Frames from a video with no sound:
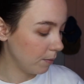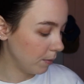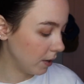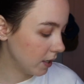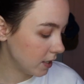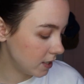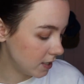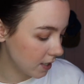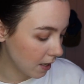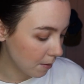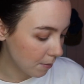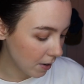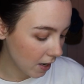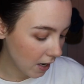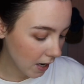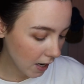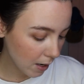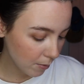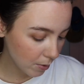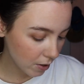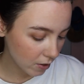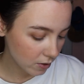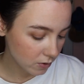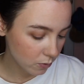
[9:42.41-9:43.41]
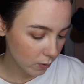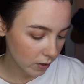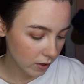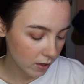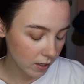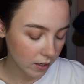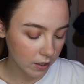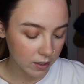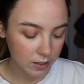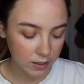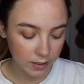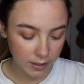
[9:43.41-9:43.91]
going to set my eyebrows with the
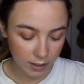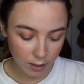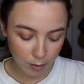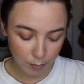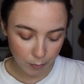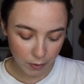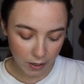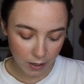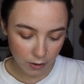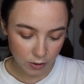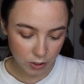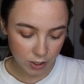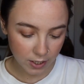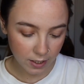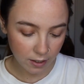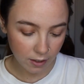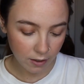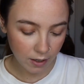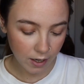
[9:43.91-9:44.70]
clear brow gel.